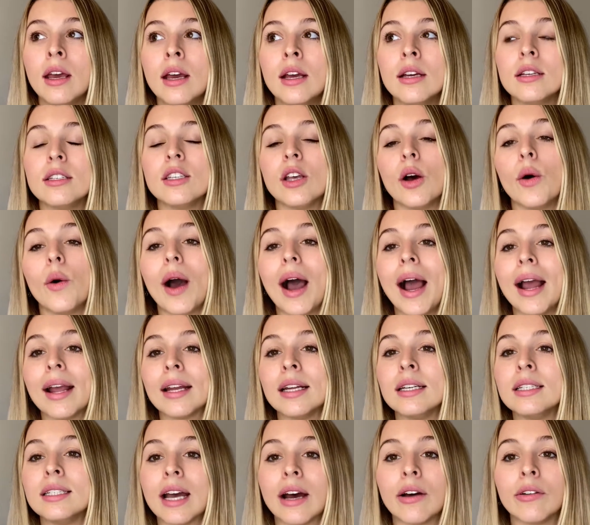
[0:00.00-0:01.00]
So I
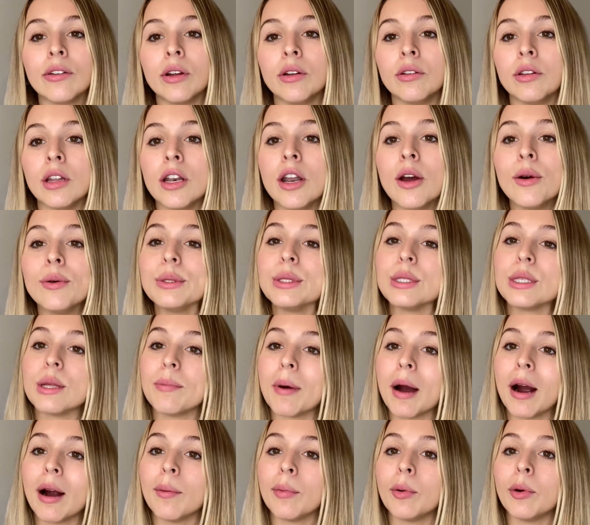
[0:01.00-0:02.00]
can download the notes, the
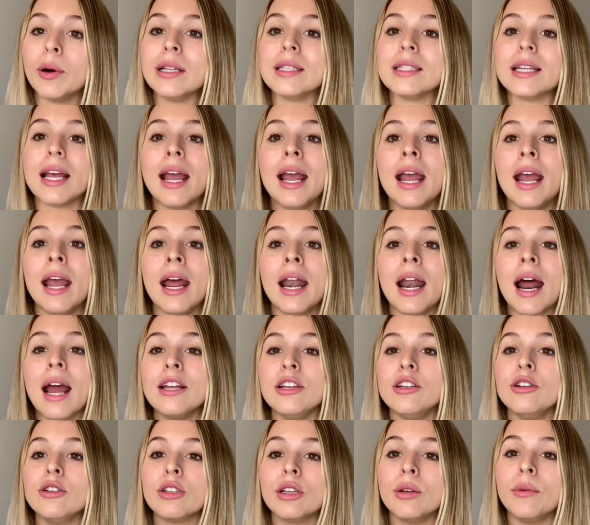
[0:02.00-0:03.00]
PowerPoints, and
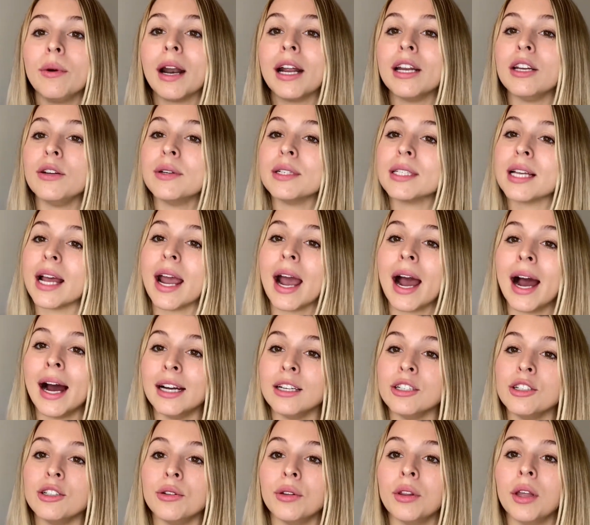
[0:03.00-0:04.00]
usually what I do is I
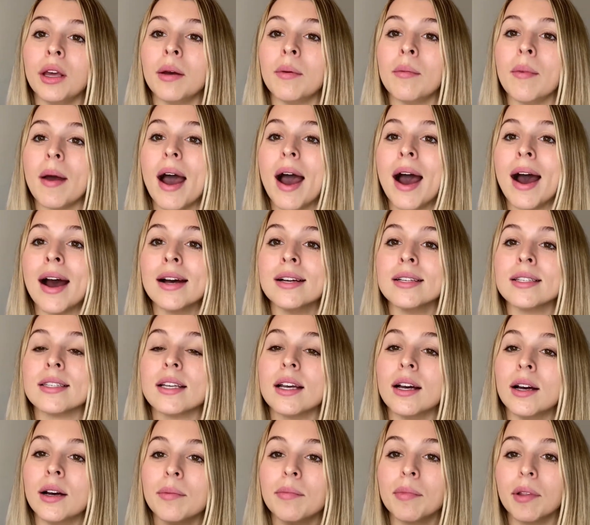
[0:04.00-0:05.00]
add to them as
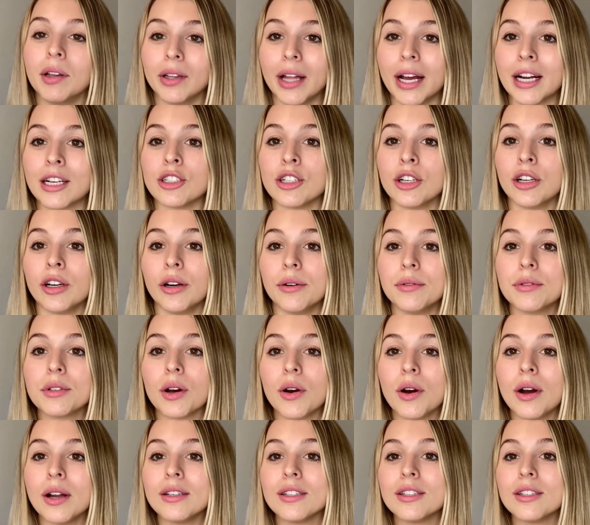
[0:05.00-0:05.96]
the lecture goes on.